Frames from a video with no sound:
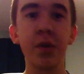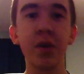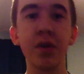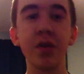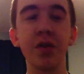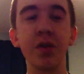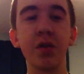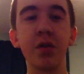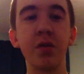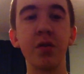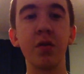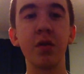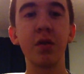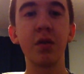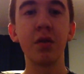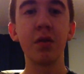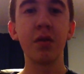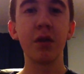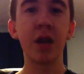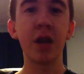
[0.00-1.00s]
So
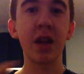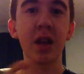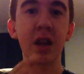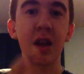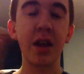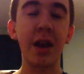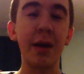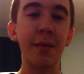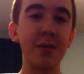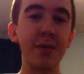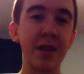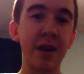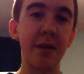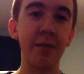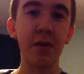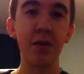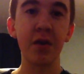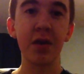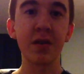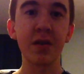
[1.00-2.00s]
anything that happens
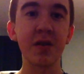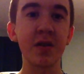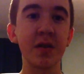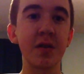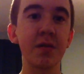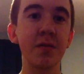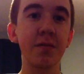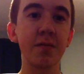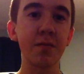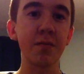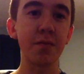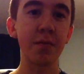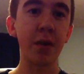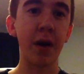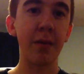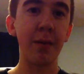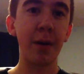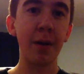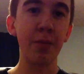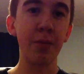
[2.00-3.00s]
after this,
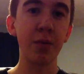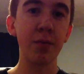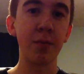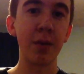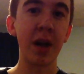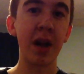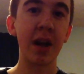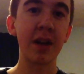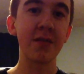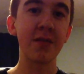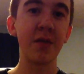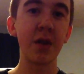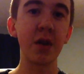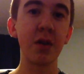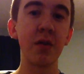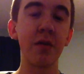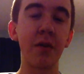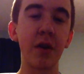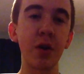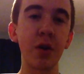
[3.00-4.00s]
I might put in my next
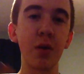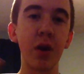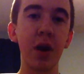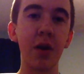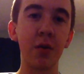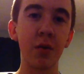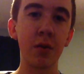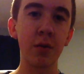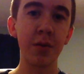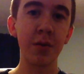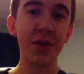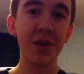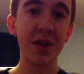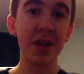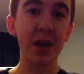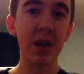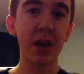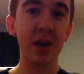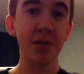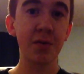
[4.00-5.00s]
video if I do another one with
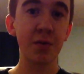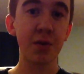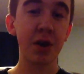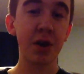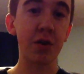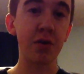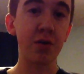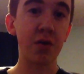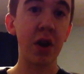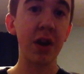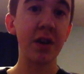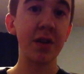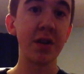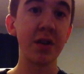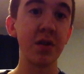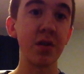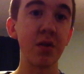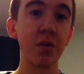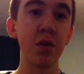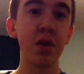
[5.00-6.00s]
CES, which I'll try to
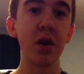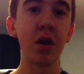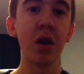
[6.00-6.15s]
do.